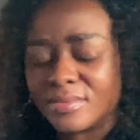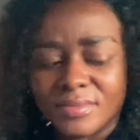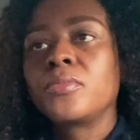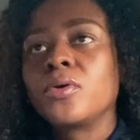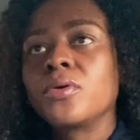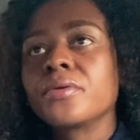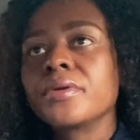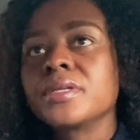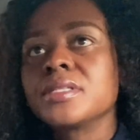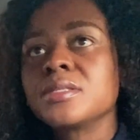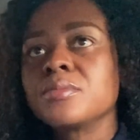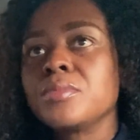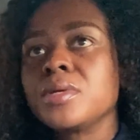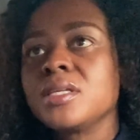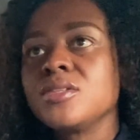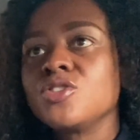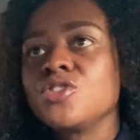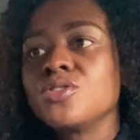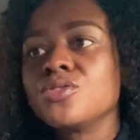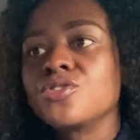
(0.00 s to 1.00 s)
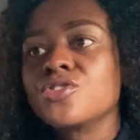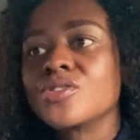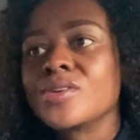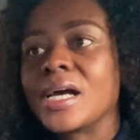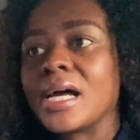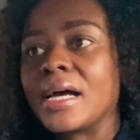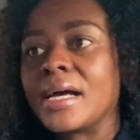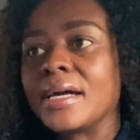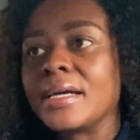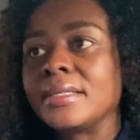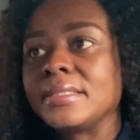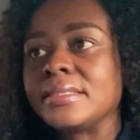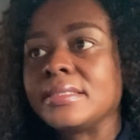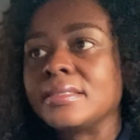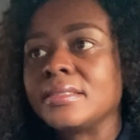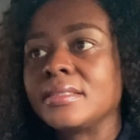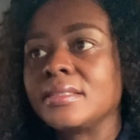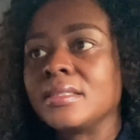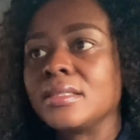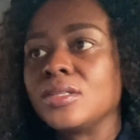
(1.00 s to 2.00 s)
Progress means you tried,
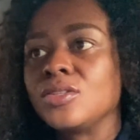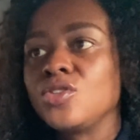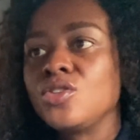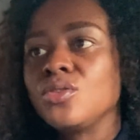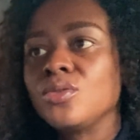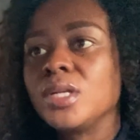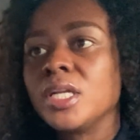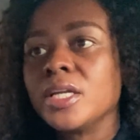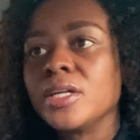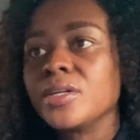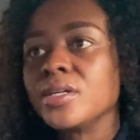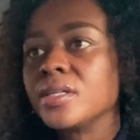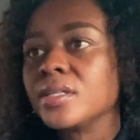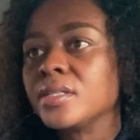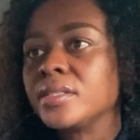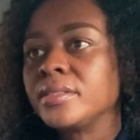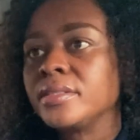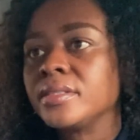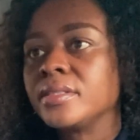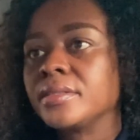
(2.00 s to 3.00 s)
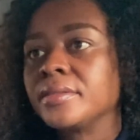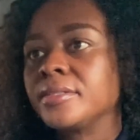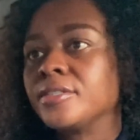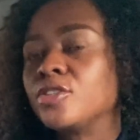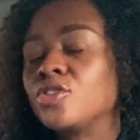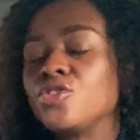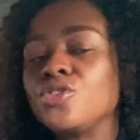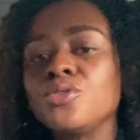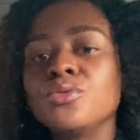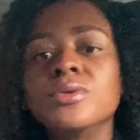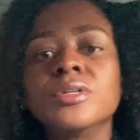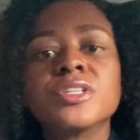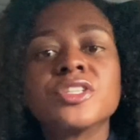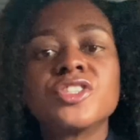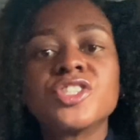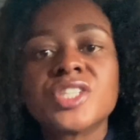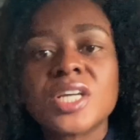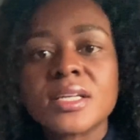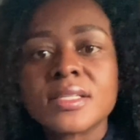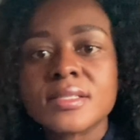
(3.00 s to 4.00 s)
you learned, you
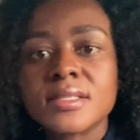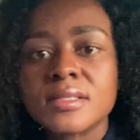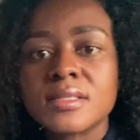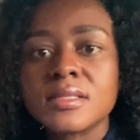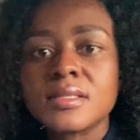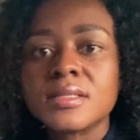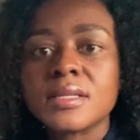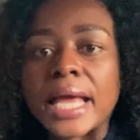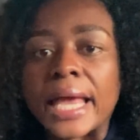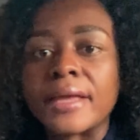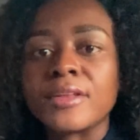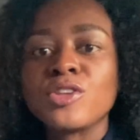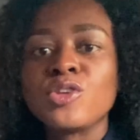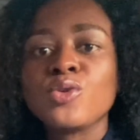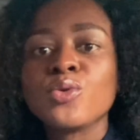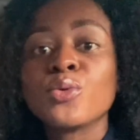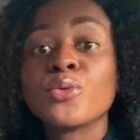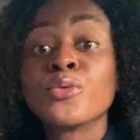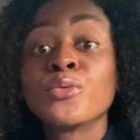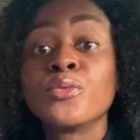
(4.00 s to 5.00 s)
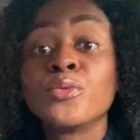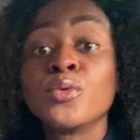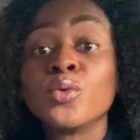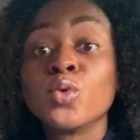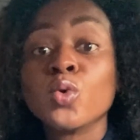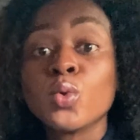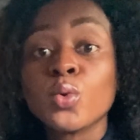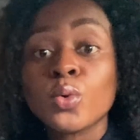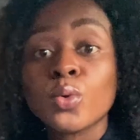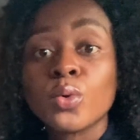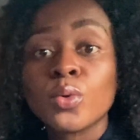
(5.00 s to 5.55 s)
adjusted, and you grew.